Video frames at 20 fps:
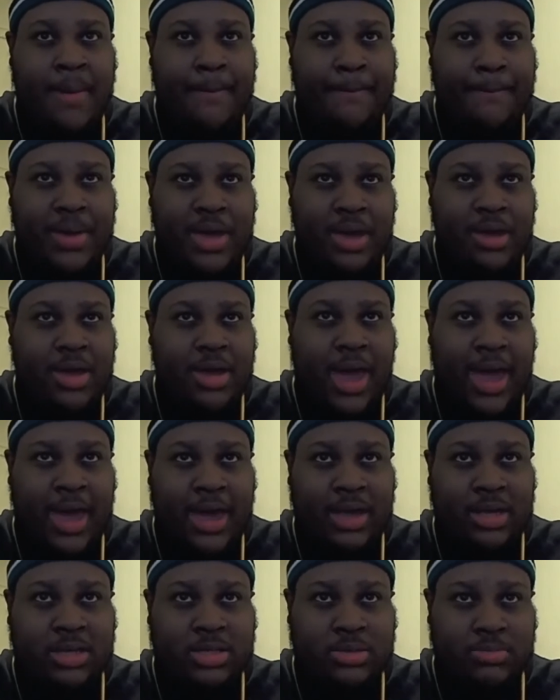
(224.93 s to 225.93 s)

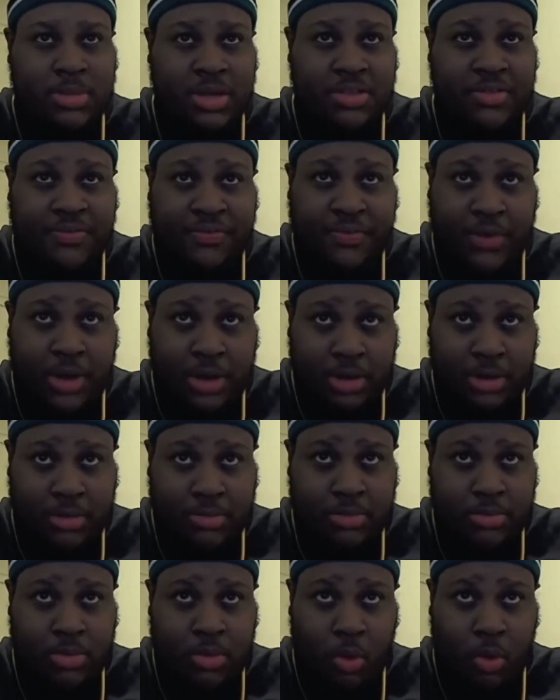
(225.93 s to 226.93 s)
Big-ass motherfucker.
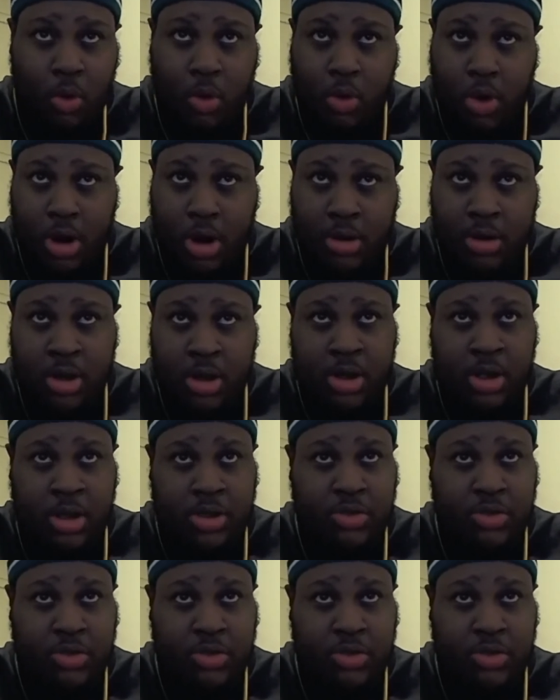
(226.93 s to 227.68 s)
Or